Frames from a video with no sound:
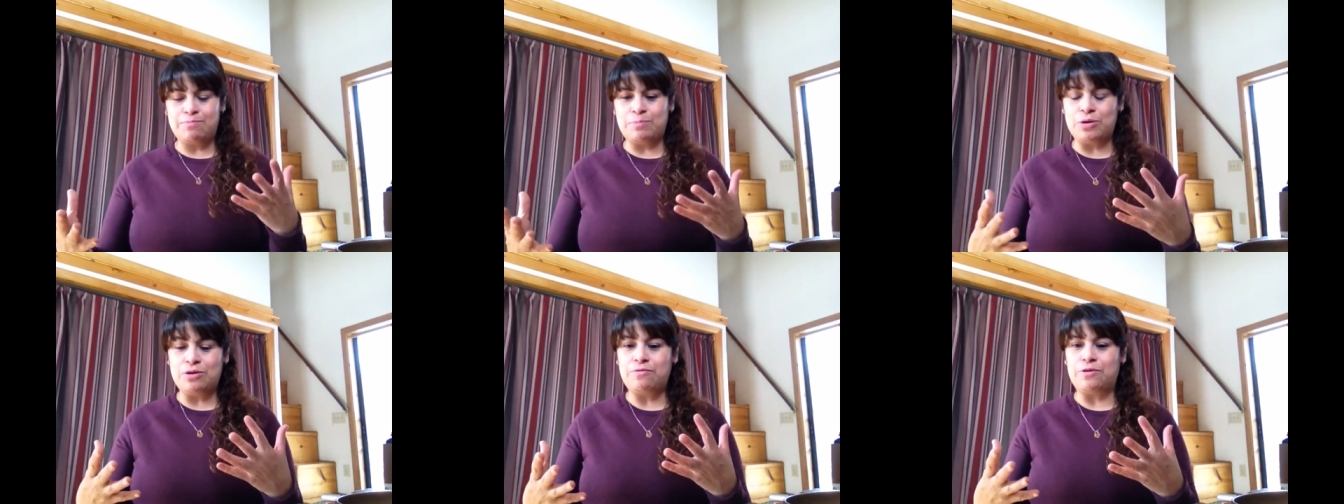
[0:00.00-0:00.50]

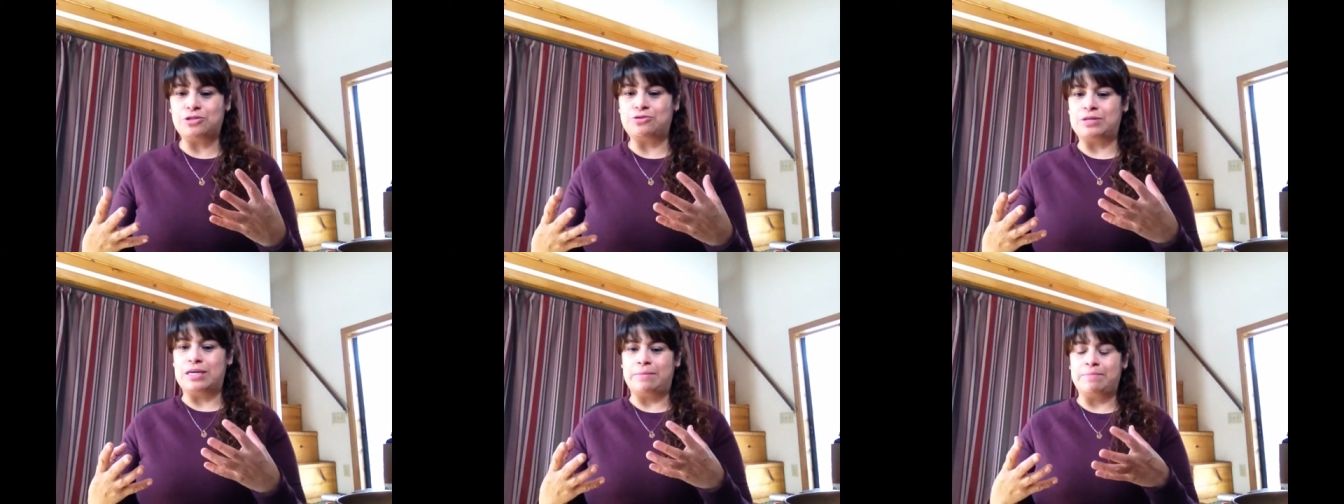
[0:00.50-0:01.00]
beautiful
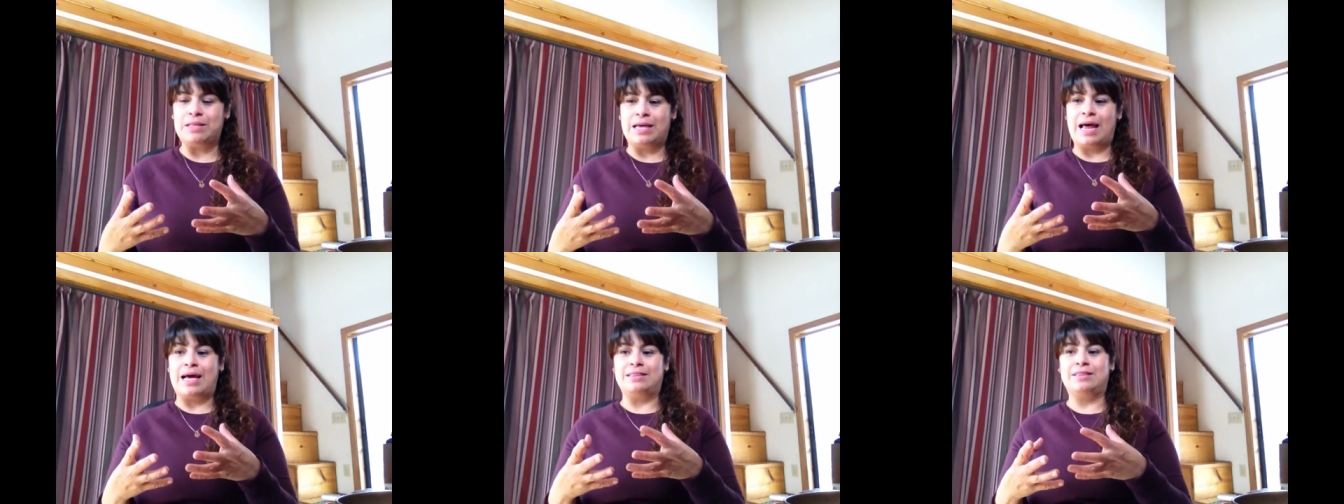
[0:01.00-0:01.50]
dream
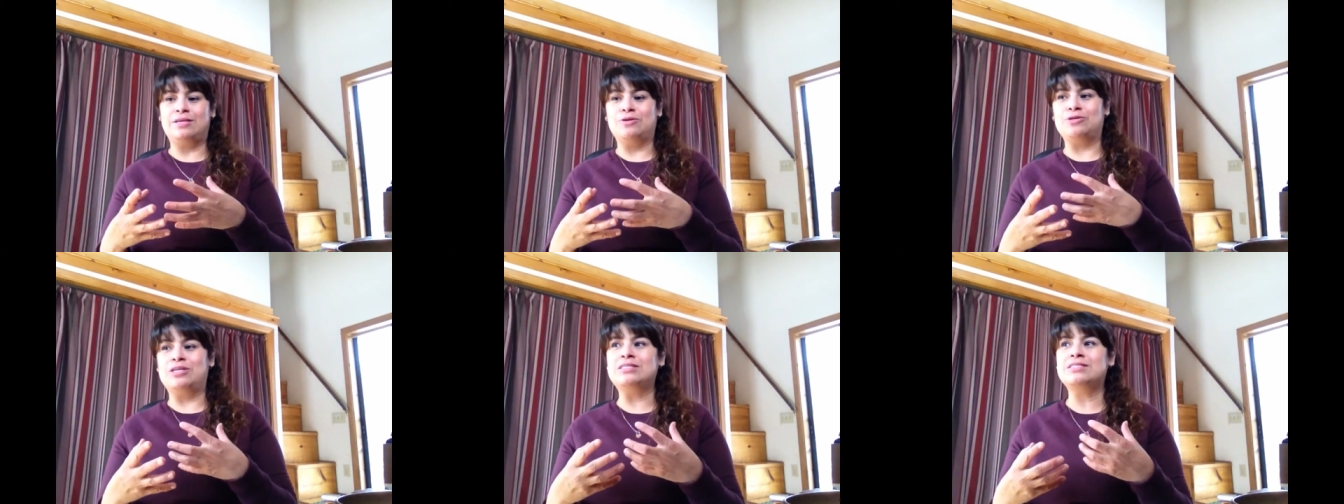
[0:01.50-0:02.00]
that
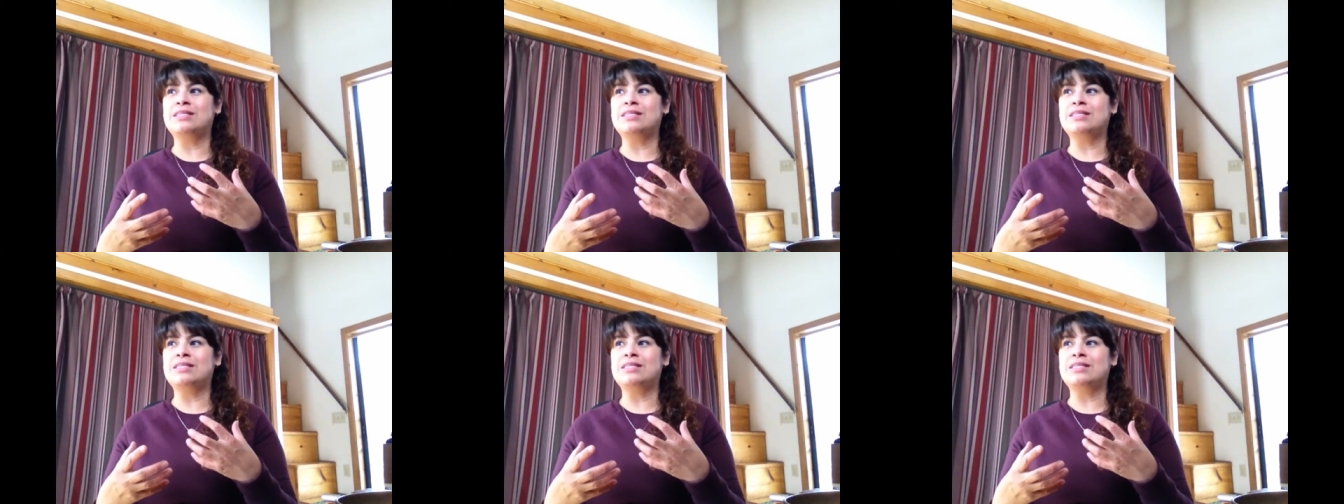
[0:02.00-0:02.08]
until this